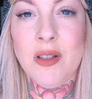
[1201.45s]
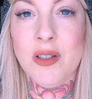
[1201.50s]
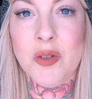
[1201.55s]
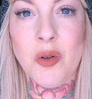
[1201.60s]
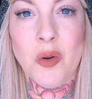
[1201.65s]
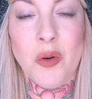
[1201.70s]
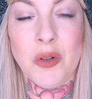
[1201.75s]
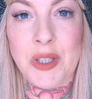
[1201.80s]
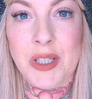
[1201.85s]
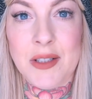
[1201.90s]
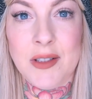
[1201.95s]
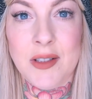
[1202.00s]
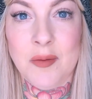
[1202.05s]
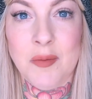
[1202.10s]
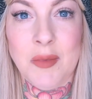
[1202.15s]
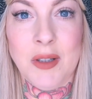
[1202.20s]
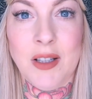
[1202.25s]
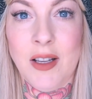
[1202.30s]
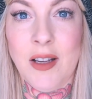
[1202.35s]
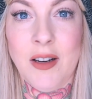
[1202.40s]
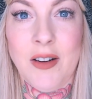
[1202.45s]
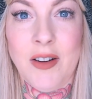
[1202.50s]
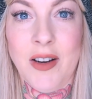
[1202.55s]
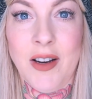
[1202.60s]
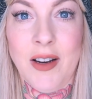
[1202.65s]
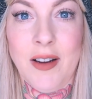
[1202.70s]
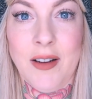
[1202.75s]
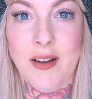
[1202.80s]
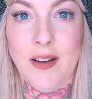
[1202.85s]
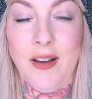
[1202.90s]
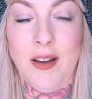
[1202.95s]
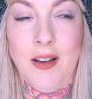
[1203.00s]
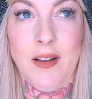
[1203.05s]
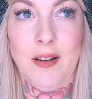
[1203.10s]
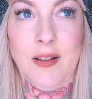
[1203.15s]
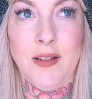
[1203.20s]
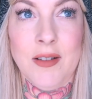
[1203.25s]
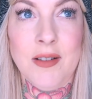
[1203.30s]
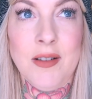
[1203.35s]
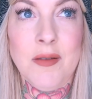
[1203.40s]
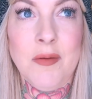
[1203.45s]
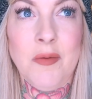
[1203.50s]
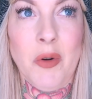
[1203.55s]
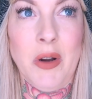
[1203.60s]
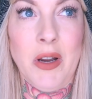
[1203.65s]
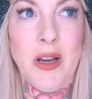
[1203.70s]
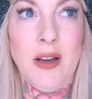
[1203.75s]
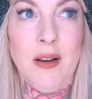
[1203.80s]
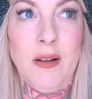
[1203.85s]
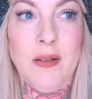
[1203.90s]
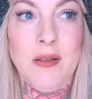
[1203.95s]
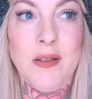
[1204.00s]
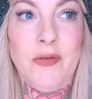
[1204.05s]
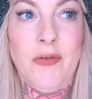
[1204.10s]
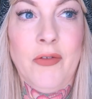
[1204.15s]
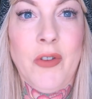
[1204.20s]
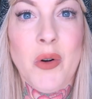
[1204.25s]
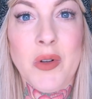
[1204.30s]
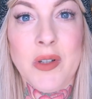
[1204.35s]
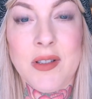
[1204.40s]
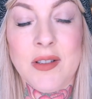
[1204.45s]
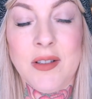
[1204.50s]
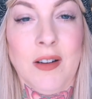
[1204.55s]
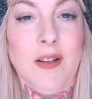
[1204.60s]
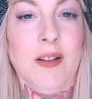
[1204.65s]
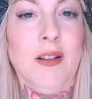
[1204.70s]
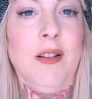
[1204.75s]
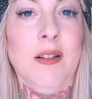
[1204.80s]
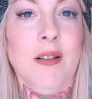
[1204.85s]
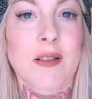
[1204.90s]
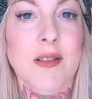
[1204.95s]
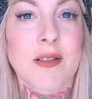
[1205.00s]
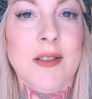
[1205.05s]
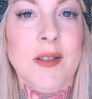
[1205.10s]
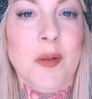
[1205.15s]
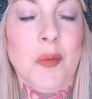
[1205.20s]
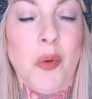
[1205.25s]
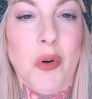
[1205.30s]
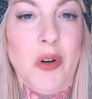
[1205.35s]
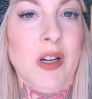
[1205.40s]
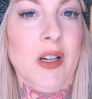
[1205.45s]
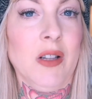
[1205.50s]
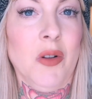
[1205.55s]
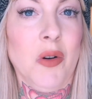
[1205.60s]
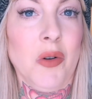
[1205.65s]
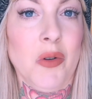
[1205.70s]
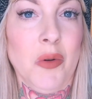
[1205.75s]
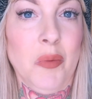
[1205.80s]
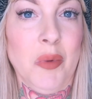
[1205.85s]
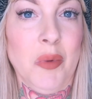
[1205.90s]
the tourism in the area, and we focus on supporting local